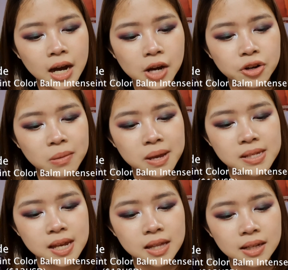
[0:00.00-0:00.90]
Creamy
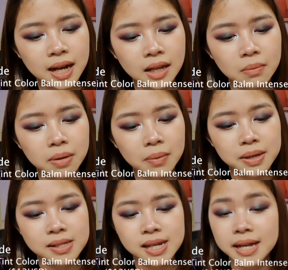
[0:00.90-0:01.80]
Tint Color Balm
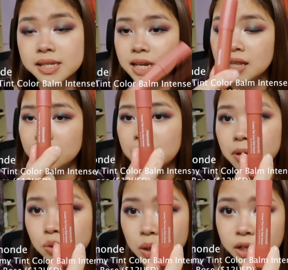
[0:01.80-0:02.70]
Intense in number
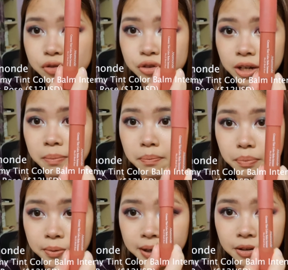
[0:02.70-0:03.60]
23
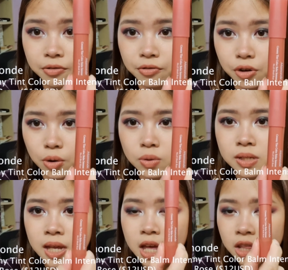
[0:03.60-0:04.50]
Brick
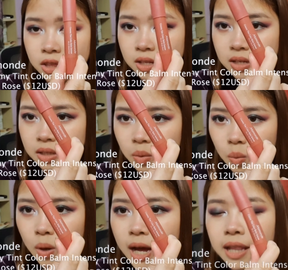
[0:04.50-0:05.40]
Rose. This is the
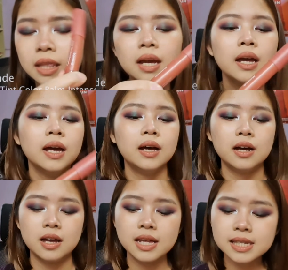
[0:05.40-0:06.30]
one.
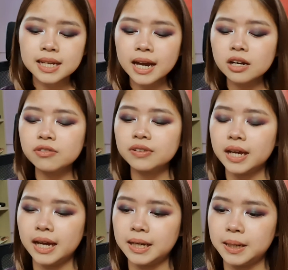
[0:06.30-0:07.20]
It's kind of
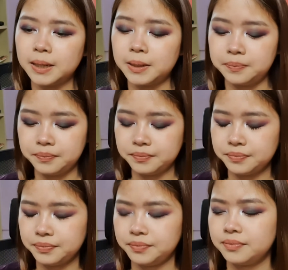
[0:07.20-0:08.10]
like,
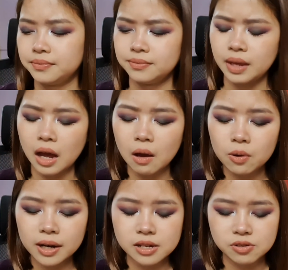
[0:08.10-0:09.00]
how would
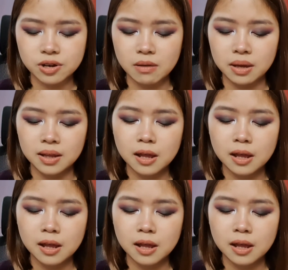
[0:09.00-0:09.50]
I describe it?